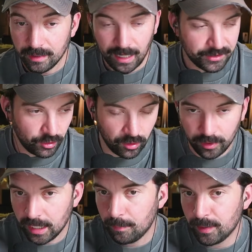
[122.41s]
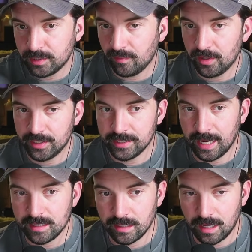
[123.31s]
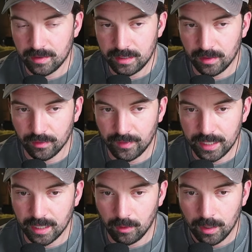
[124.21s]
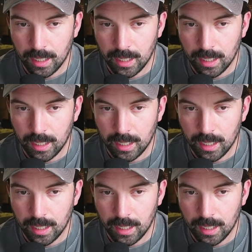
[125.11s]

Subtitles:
I took a look at a bunch of other designs in the other video,